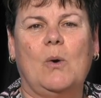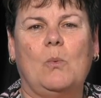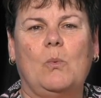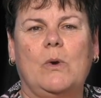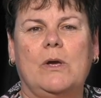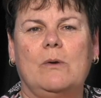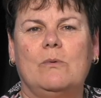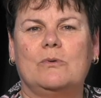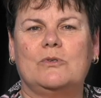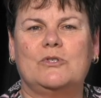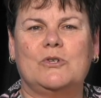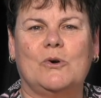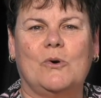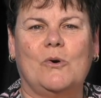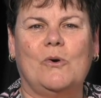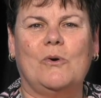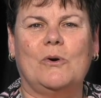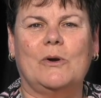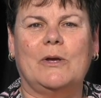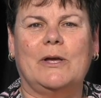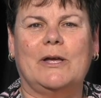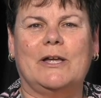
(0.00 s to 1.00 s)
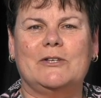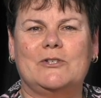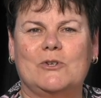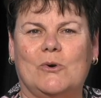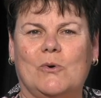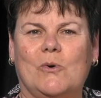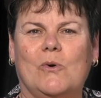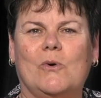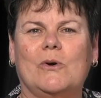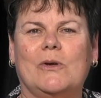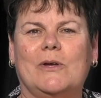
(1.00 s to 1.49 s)
We will talk and
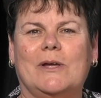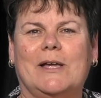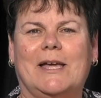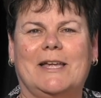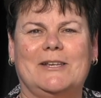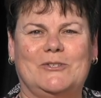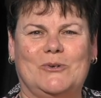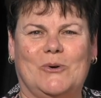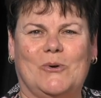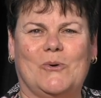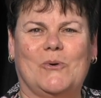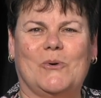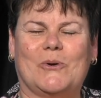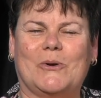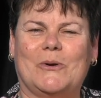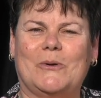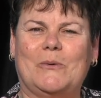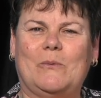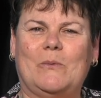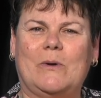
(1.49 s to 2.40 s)
talk and talk.